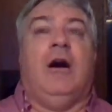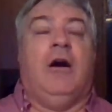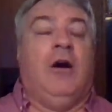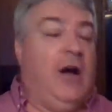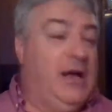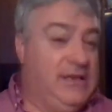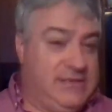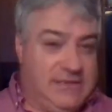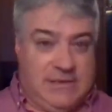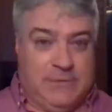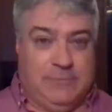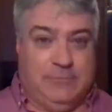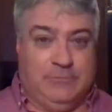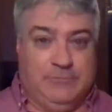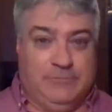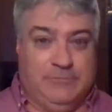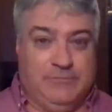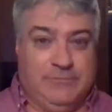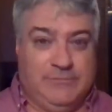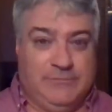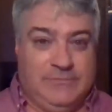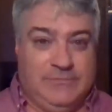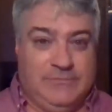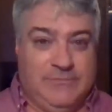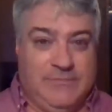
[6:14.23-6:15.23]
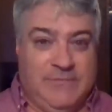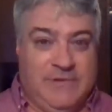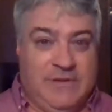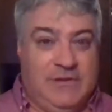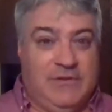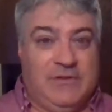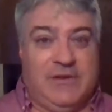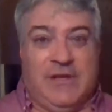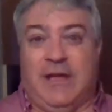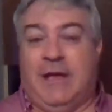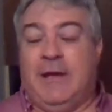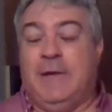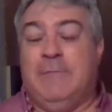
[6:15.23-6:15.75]
Awesome.
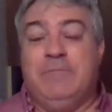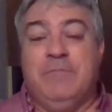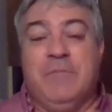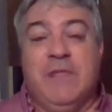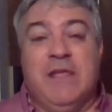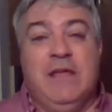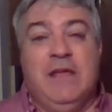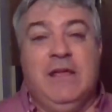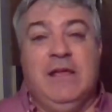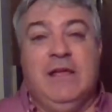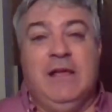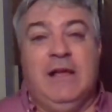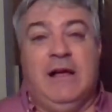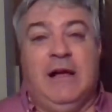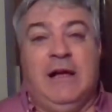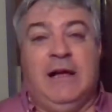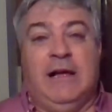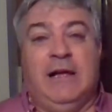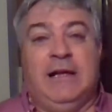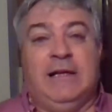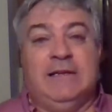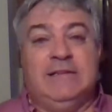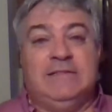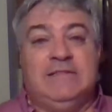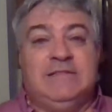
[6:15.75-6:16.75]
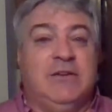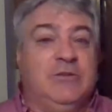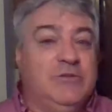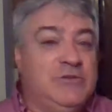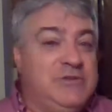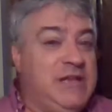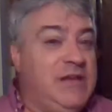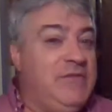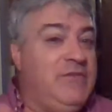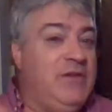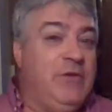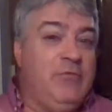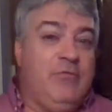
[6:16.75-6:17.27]
Okay? So
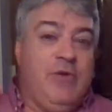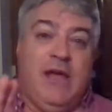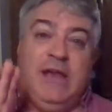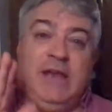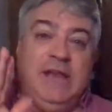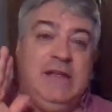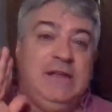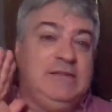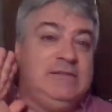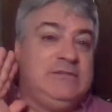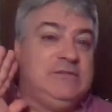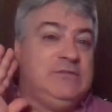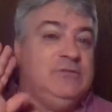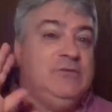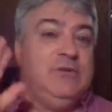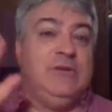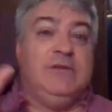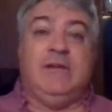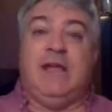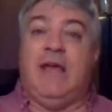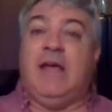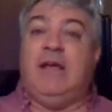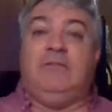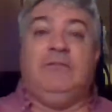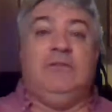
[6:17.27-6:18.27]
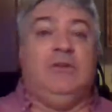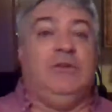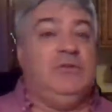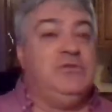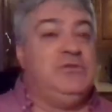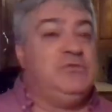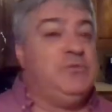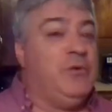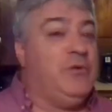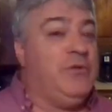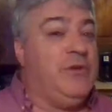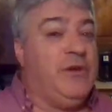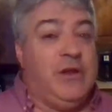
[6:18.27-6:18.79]
TV ratings, who the hell
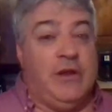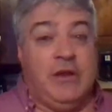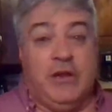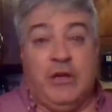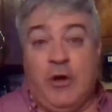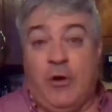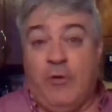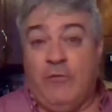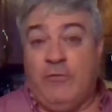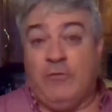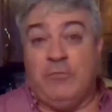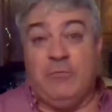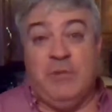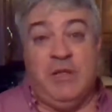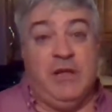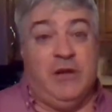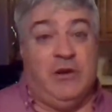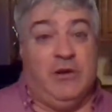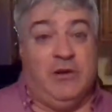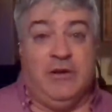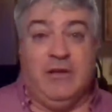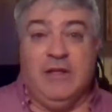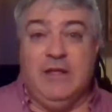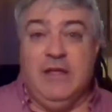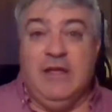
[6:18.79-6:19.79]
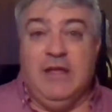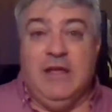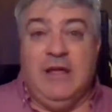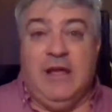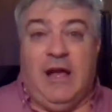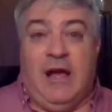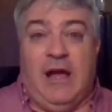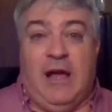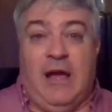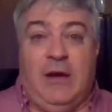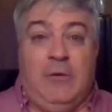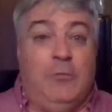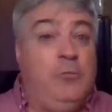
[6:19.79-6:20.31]
knows where they're going to go from here,
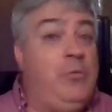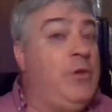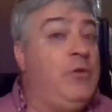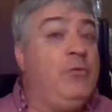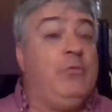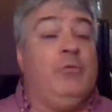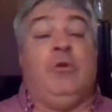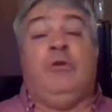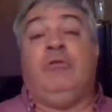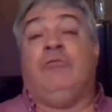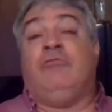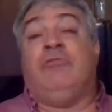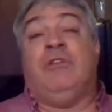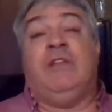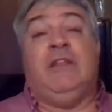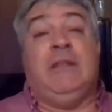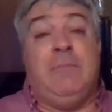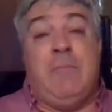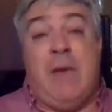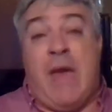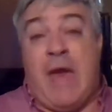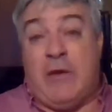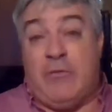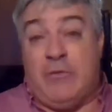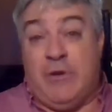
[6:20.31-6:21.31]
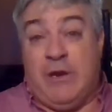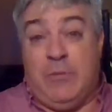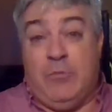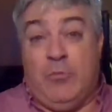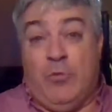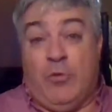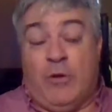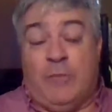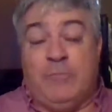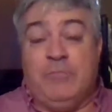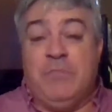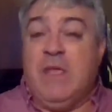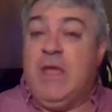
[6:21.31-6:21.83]
whether it'll really matter
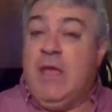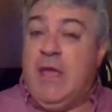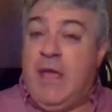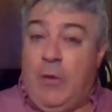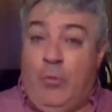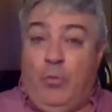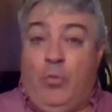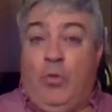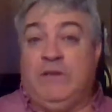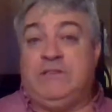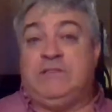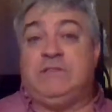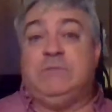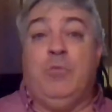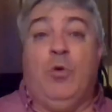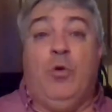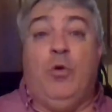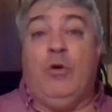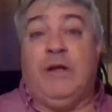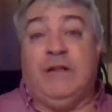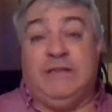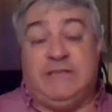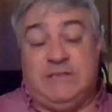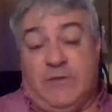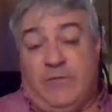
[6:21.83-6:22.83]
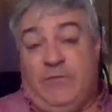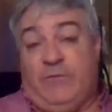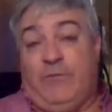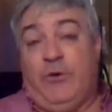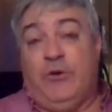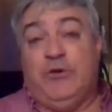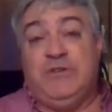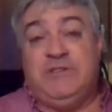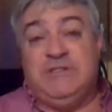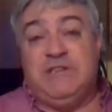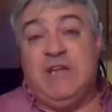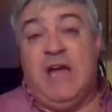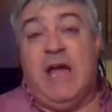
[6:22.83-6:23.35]
anymore. And what's more, it's the
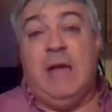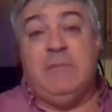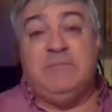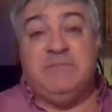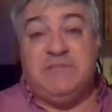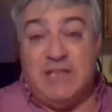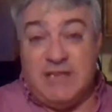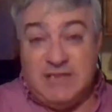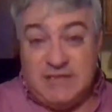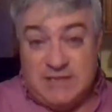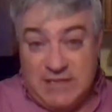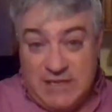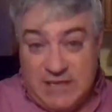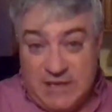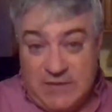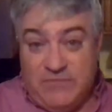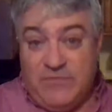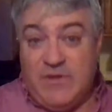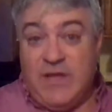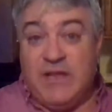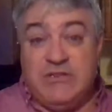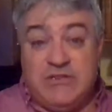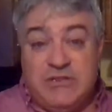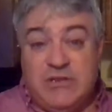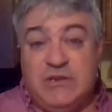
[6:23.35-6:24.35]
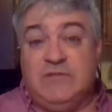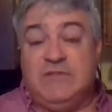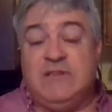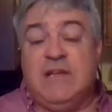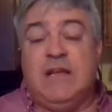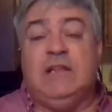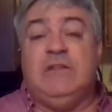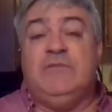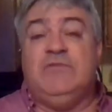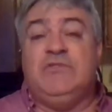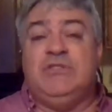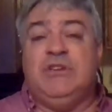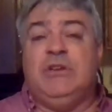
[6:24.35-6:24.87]
first time since the invention of
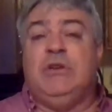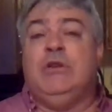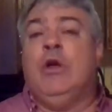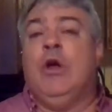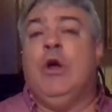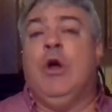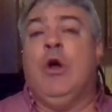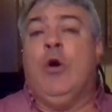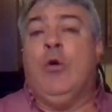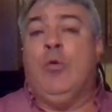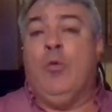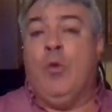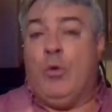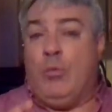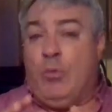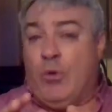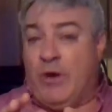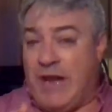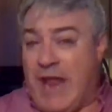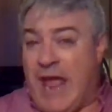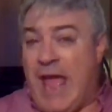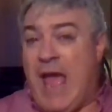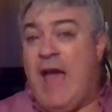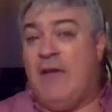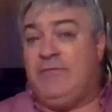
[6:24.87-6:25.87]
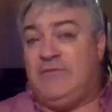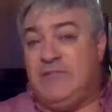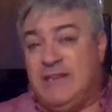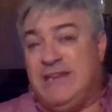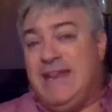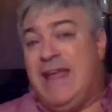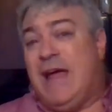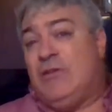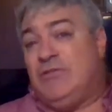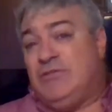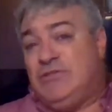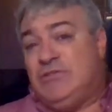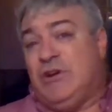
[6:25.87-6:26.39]
television where we're going to have to
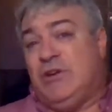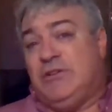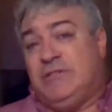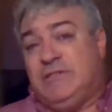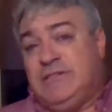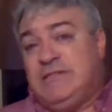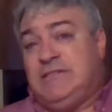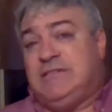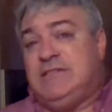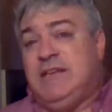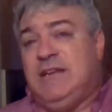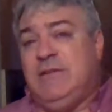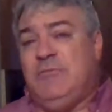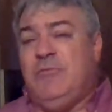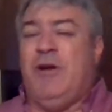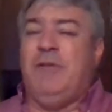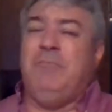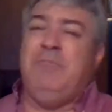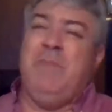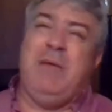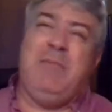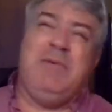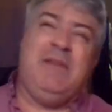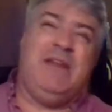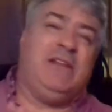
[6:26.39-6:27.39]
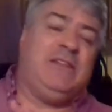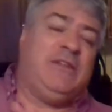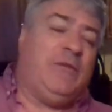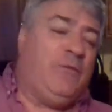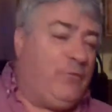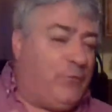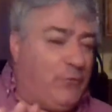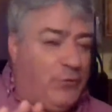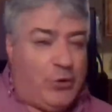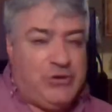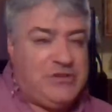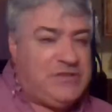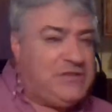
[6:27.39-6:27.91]
now start to see, well, maybe not the
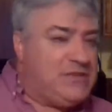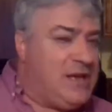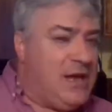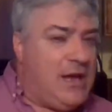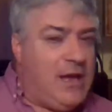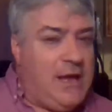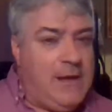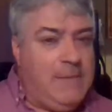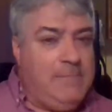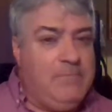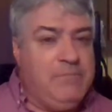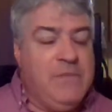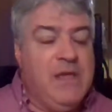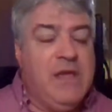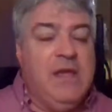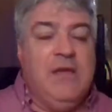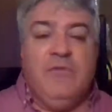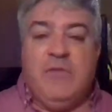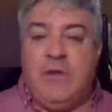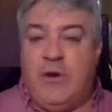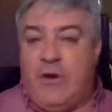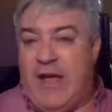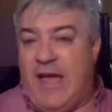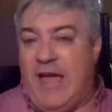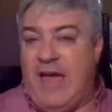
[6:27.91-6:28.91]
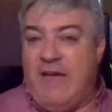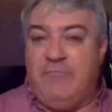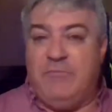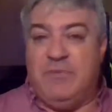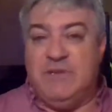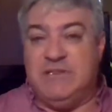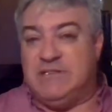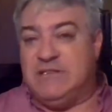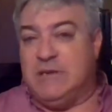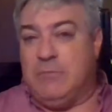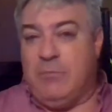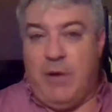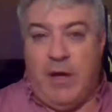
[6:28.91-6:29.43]
first time. There have
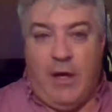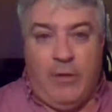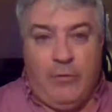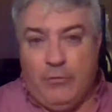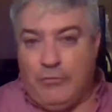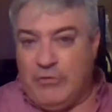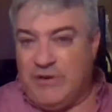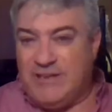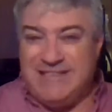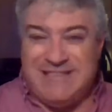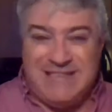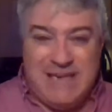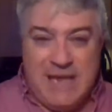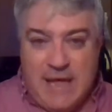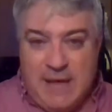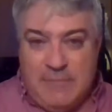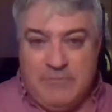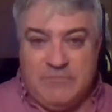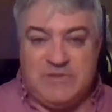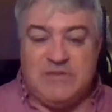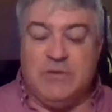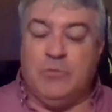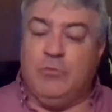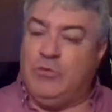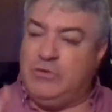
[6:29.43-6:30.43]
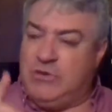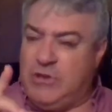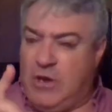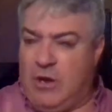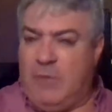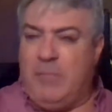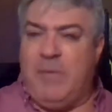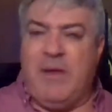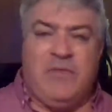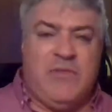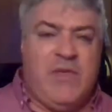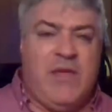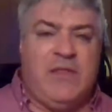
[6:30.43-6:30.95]
been some other attempts, and we'll
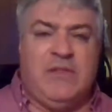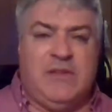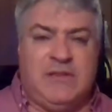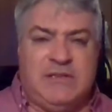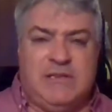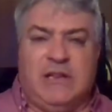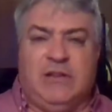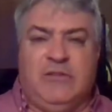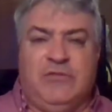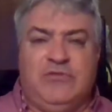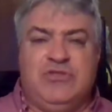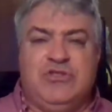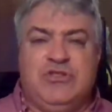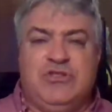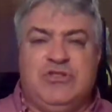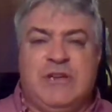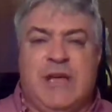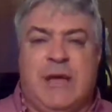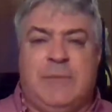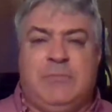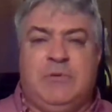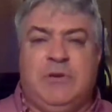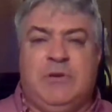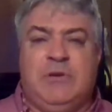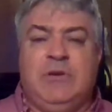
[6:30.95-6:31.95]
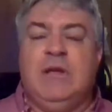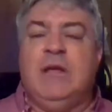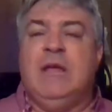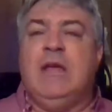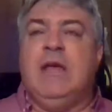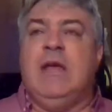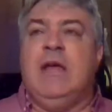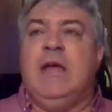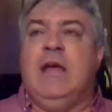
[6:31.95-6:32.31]
talk about that in the television chapter.